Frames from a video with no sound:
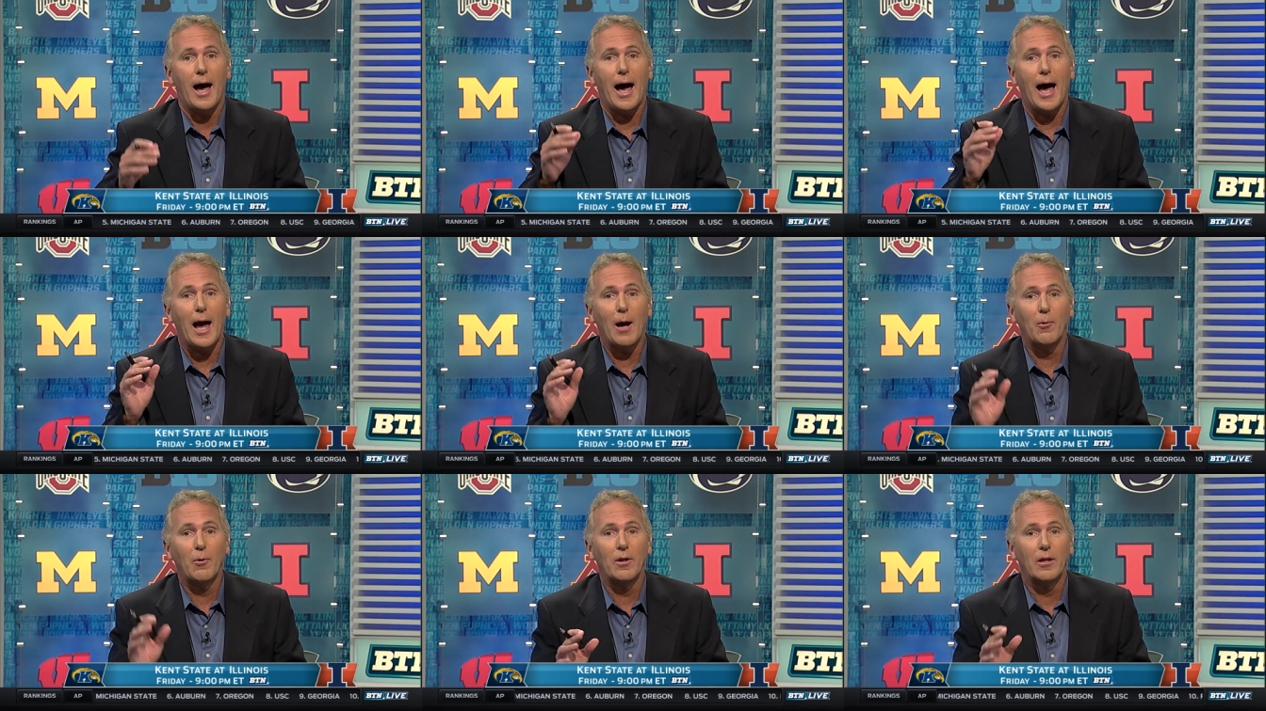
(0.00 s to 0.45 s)

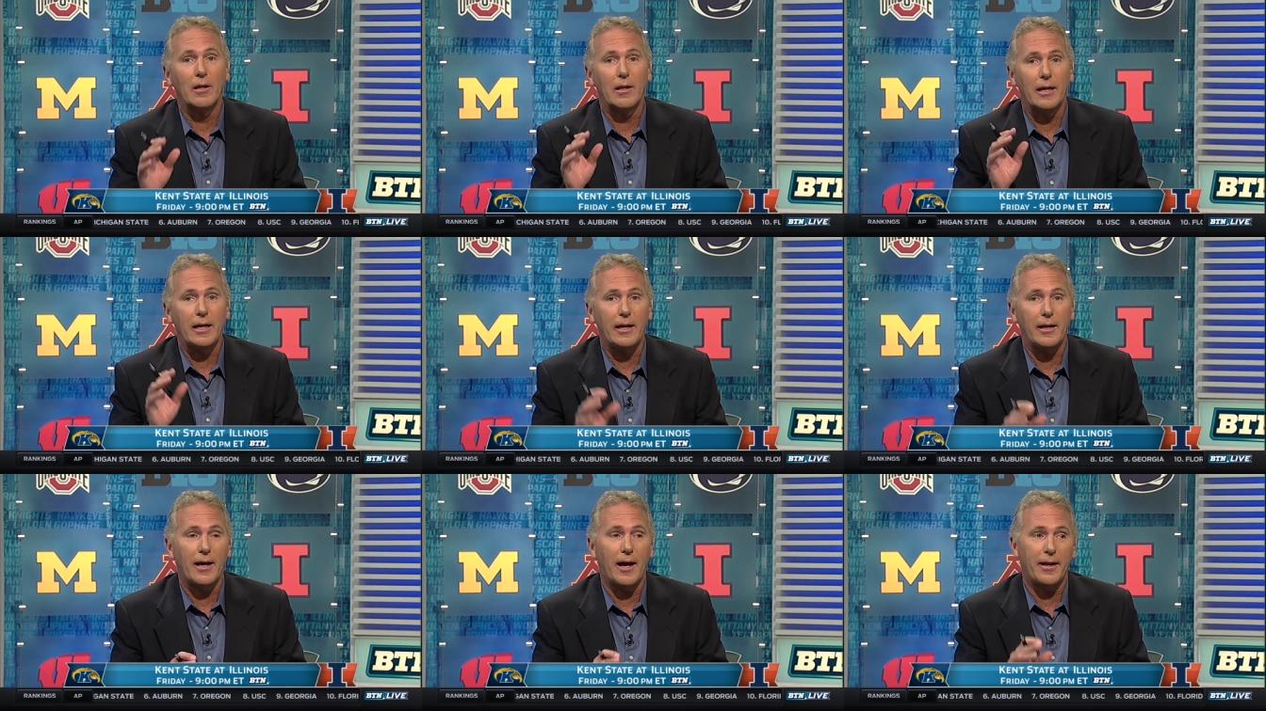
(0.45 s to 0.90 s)
I would
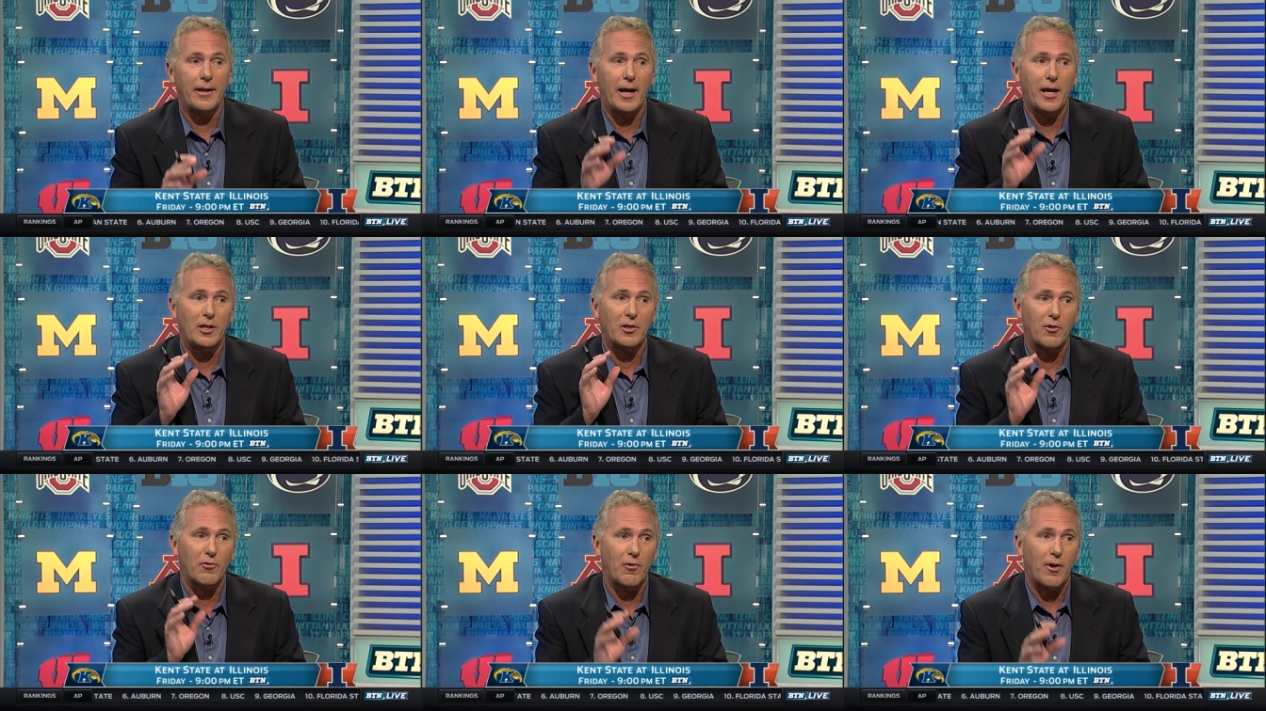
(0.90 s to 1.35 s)
lean on
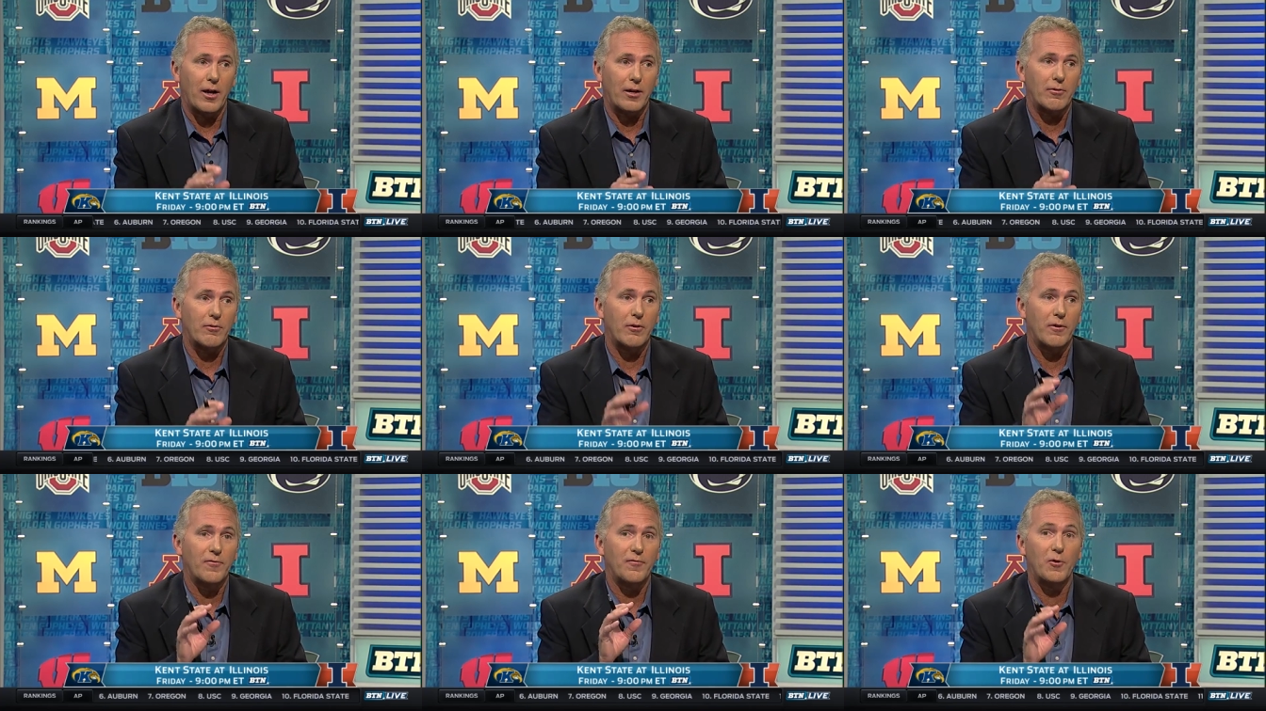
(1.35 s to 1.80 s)
that director of